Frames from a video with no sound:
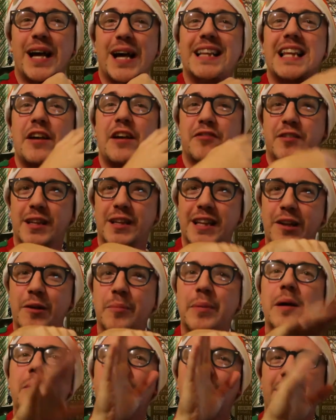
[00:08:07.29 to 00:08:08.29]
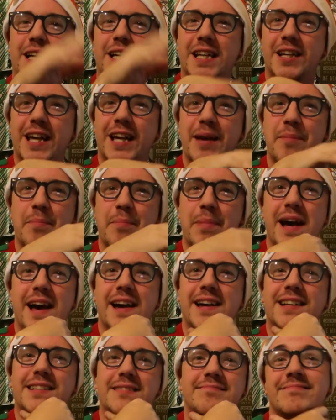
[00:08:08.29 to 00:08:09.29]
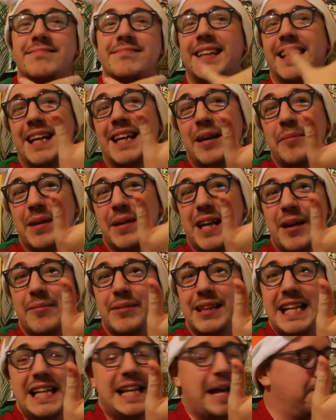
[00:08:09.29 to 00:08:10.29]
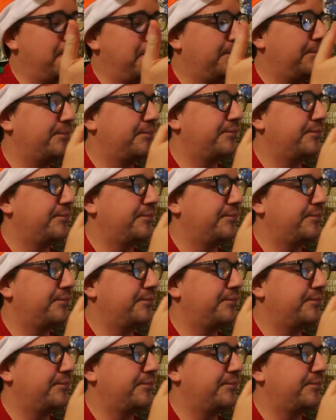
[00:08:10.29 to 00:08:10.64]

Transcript: I left a little bit, but I came back and became a leader.